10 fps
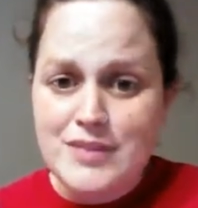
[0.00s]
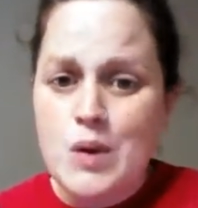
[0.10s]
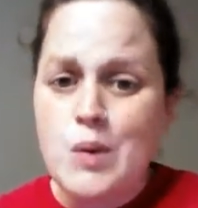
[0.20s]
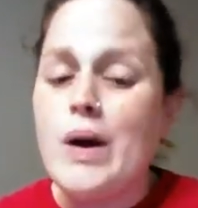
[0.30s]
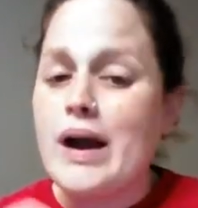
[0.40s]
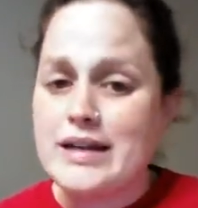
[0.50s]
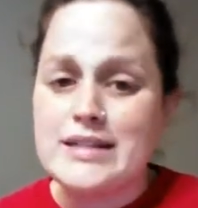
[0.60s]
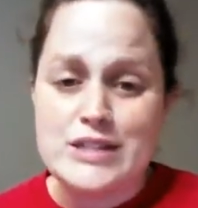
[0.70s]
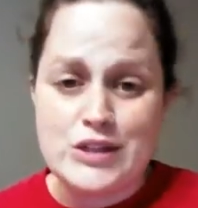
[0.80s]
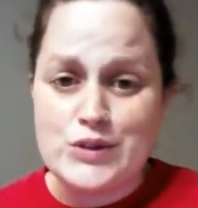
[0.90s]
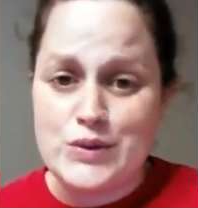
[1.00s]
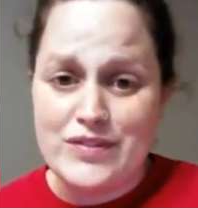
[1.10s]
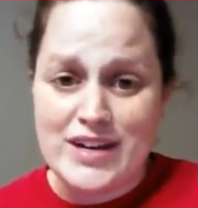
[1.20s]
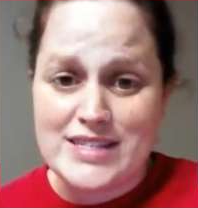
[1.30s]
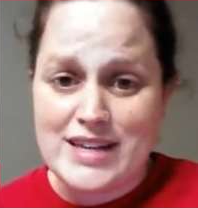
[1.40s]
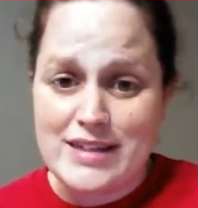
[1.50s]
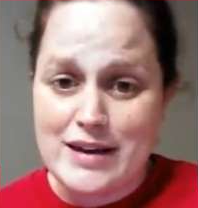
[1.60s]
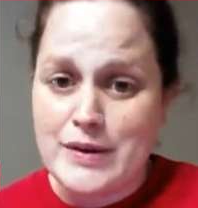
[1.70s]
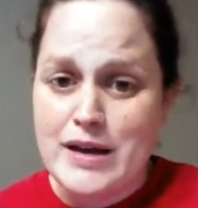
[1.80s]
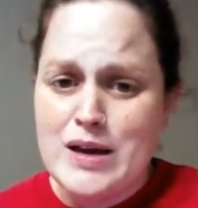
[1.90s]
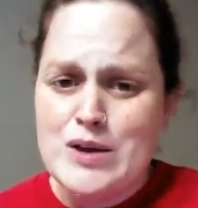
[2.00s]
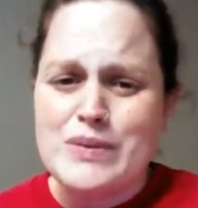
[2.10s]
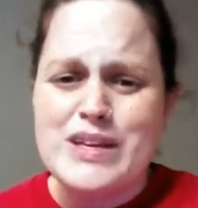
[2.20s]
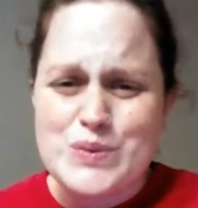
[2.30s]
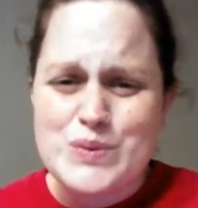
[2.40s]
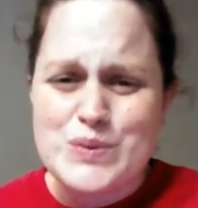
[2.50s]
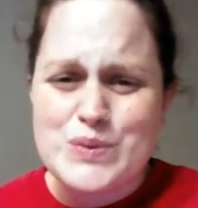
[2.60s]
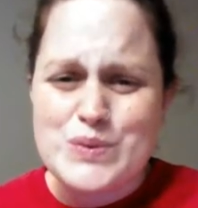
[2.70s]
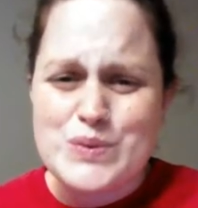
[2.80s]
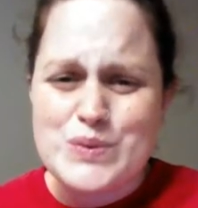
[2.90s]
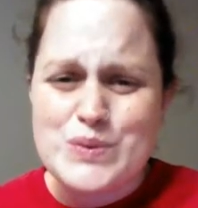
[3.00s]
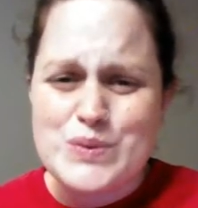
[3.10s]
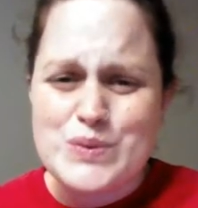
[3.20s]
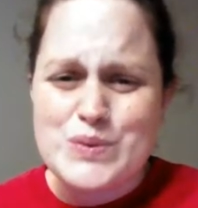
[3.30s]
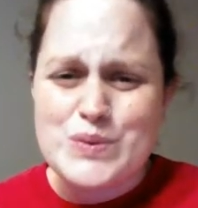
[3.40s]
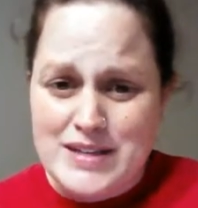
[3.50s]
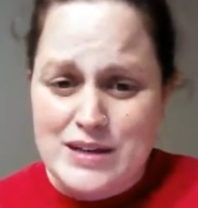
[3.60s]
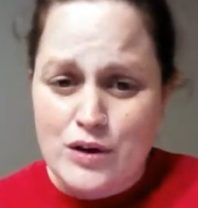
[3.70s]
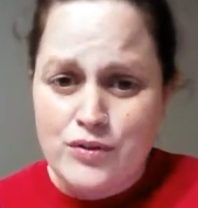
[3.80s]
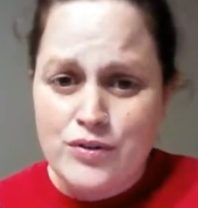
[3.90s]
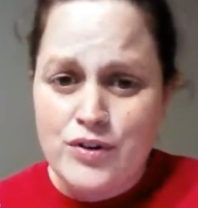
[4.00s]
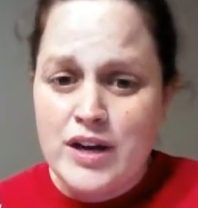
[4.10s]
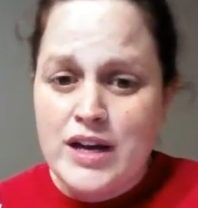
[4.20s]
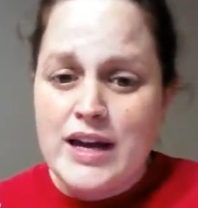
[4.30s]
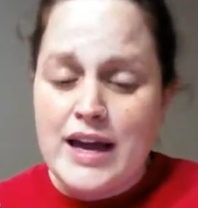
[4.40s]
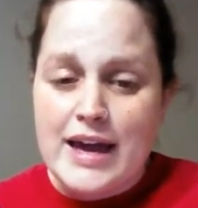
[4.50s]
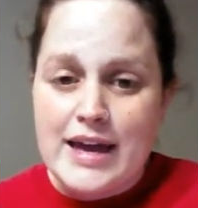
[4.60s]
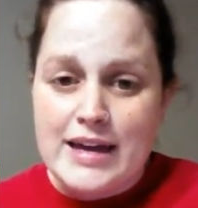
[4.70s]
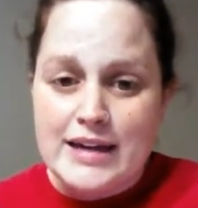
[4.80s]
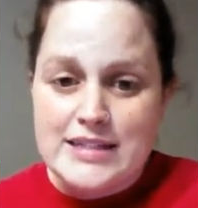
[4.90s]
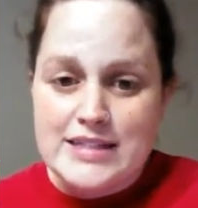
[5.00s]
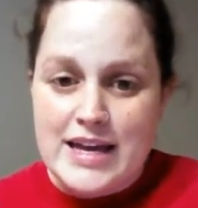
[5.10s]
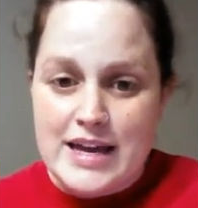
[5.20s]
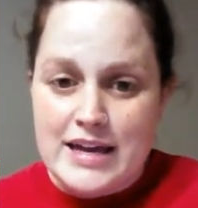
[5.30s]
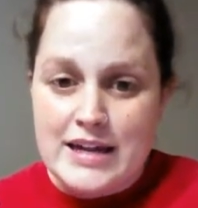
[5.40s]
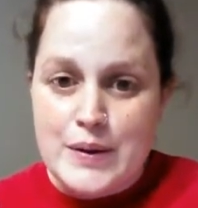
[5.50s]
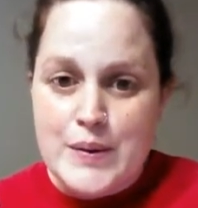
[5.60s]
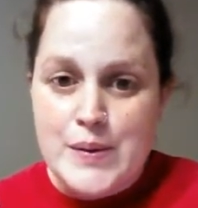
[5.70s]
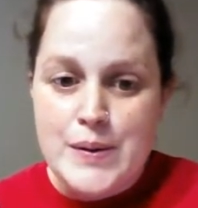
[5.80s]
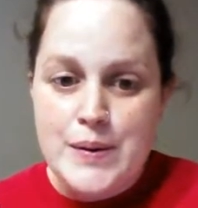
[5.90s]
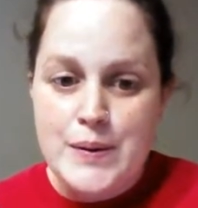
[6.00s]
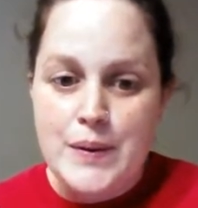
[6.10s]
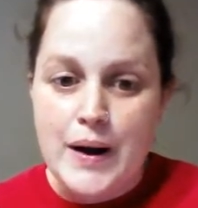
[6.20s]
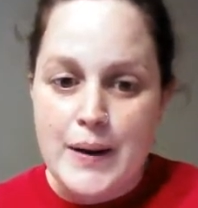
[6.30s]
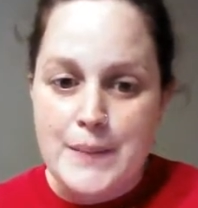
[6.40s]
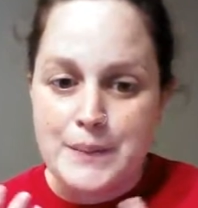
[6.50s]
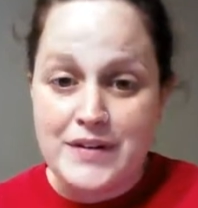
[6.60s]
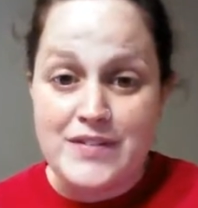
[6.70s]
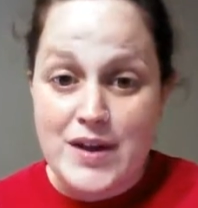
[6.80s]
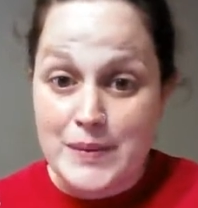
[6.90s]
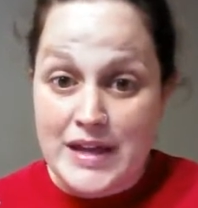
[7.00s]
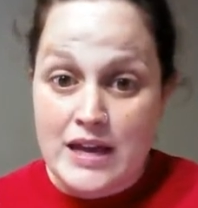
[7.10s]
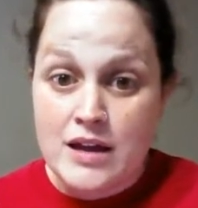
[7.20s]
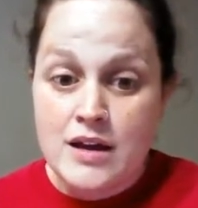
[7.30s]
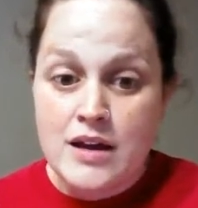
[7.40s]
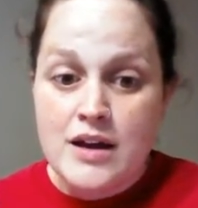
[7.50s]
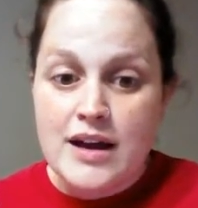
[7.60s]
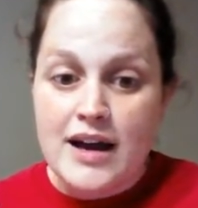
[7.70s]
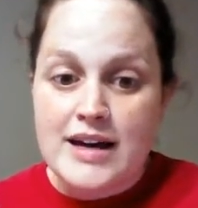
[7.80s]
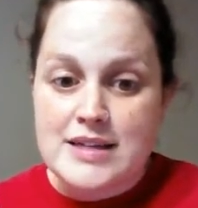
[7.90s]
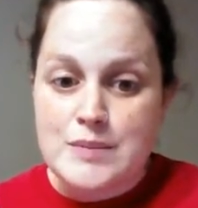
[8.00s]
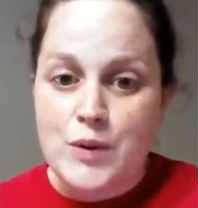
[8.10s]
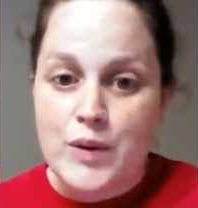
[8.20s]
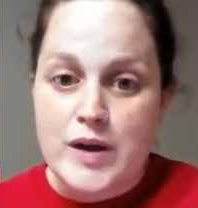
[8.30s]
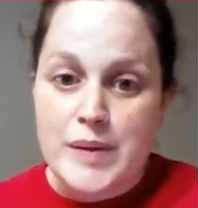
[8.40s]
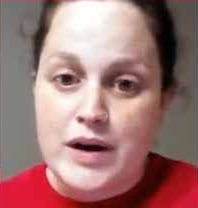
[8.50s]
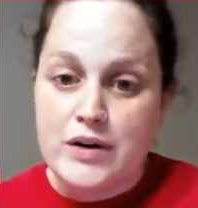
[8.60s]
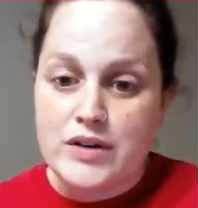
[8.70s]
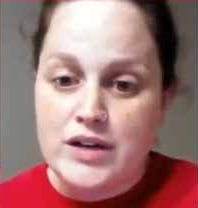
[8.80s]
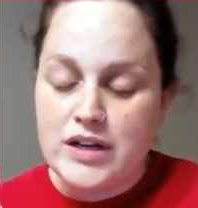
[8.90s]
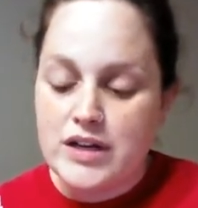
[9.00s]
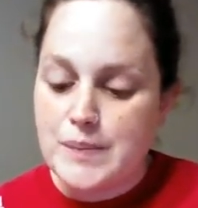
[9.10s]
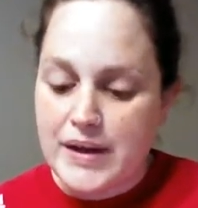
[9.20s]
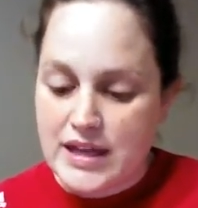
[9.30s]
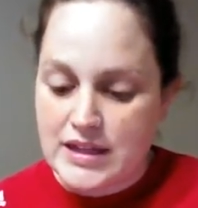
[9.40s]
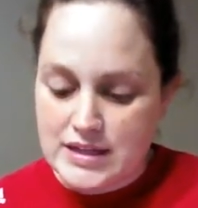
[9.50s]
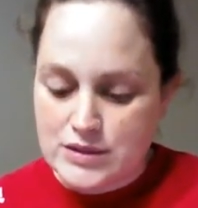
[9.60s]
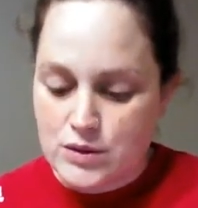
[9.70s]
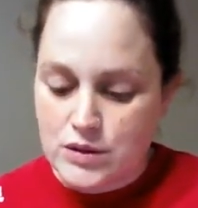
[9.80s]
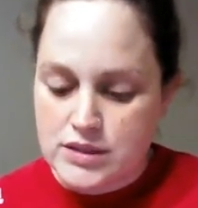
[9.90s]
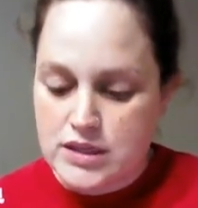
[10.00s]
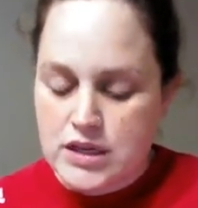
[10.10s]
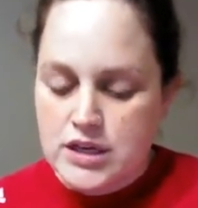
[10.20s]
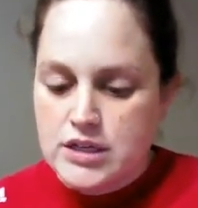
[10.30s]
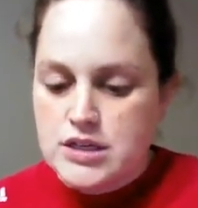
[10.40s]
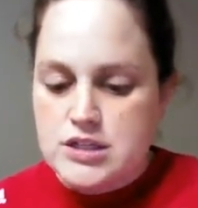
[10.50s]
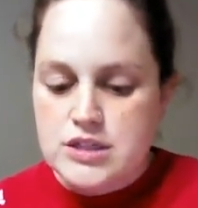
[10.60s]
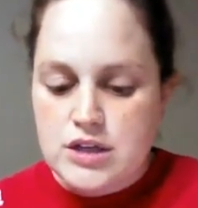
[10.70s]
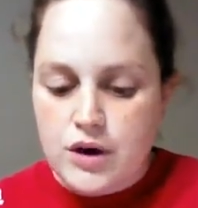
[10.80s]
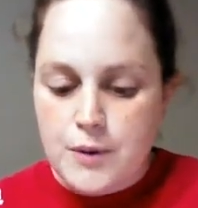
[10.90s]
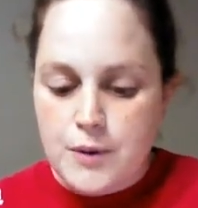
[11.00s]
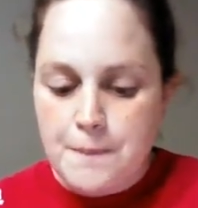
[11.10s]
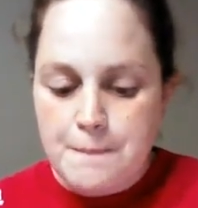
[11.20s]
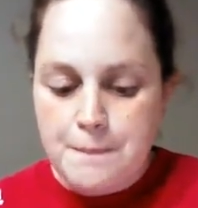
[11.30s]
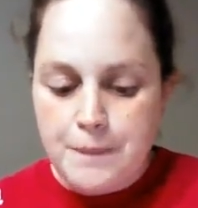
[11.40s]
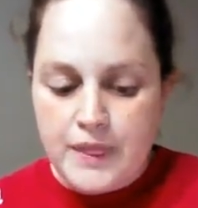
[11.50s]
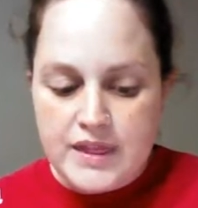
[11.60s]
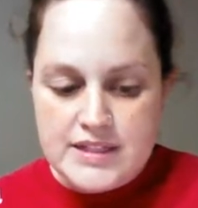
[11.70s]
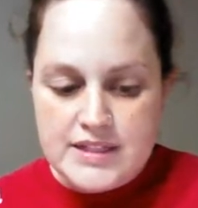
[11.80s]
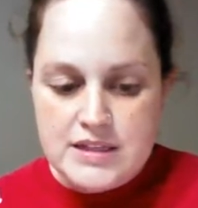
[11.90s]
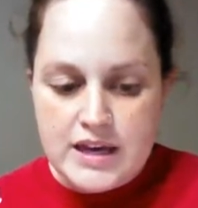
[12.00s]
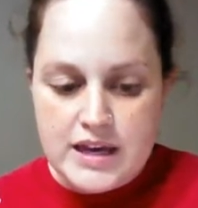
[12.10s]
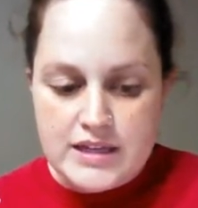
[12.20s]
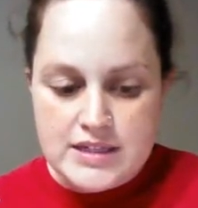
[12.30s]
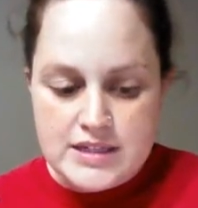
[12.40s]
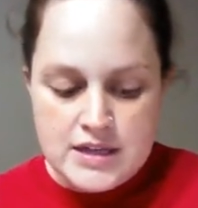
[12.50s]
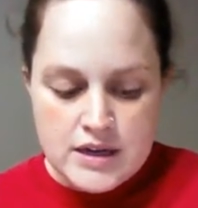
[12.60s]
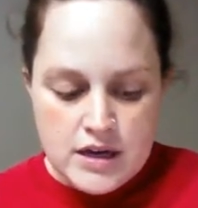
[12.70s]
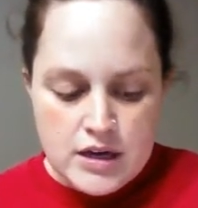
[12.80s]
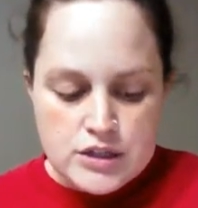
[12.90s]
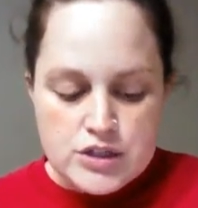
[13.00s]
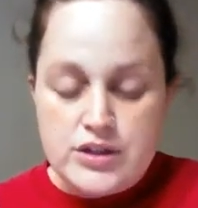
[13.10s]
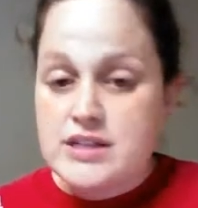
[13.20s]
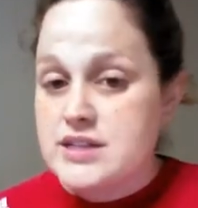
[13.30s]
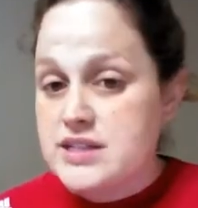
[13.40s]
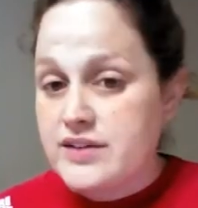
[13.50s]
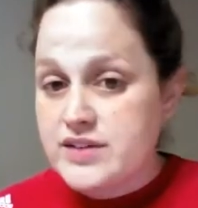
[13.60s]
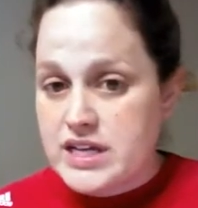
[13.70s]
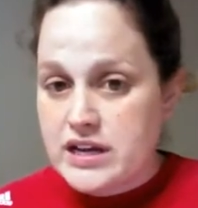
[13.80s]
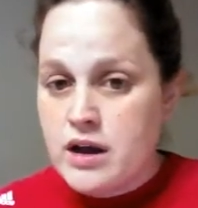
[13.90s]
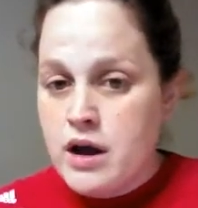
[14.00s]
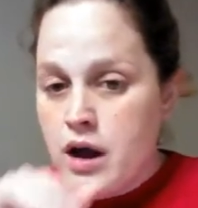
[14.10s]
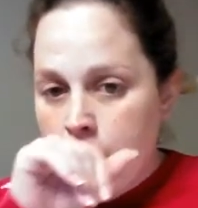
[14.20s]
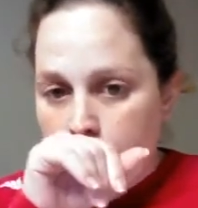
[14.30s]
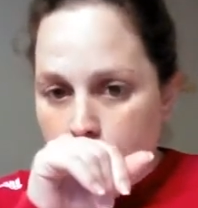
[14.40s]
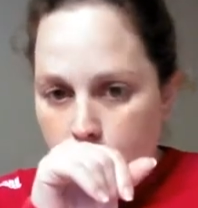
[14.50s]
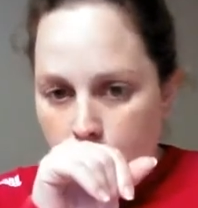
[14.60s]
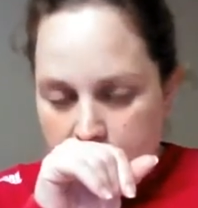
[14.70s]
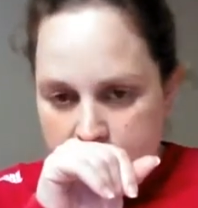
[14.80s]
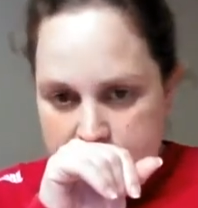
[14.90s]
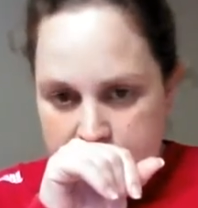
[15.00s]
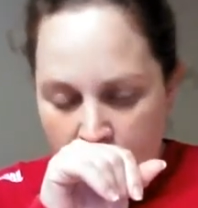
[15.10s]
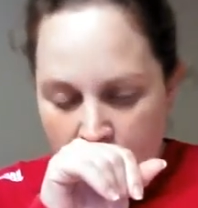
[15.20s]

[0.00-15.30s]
why I continue to invest in them, because really I think I'm investing in myself and in my family as I'm going about making these goals. So this is 2017 was,